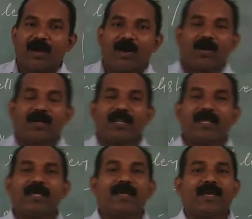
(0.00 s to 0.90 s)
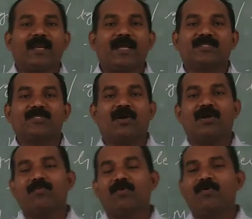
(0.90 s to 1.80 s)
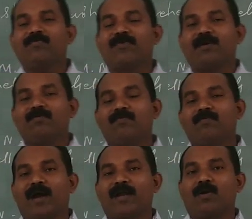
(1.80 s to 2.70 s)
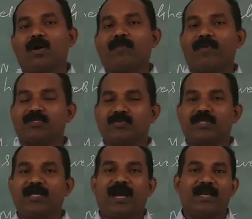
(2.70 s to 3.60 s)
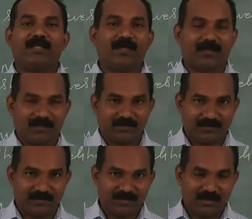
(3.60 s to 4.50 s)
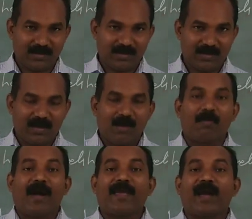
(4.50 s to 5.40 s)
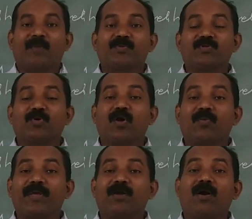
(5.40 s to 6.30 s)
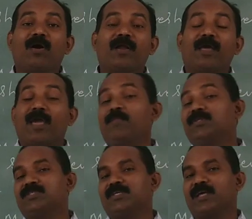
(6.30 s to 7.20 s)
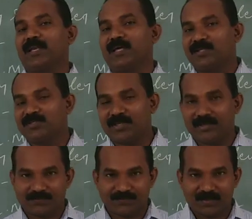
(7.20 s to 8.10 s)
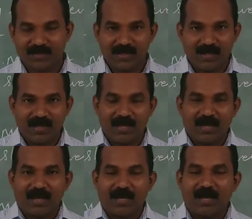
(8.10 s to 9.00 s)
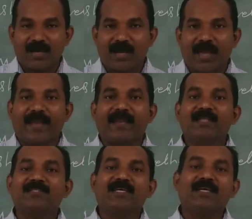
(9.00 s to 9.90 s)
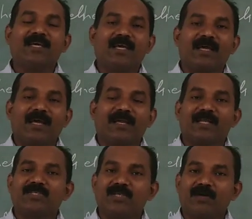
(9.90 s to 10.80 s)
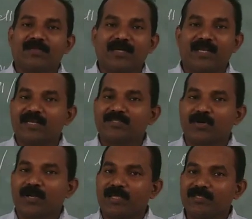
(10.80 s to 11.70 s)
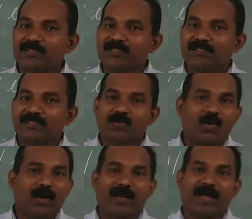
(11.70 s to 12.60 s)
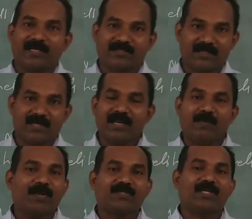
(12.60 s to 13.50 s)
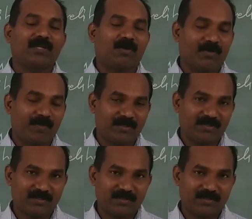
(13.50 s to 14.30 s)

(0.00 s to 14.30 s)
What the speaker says: Only electron move from one orbit to the another by absorbing or emitting energy. Energy of the electron is quantized in a particular orbit.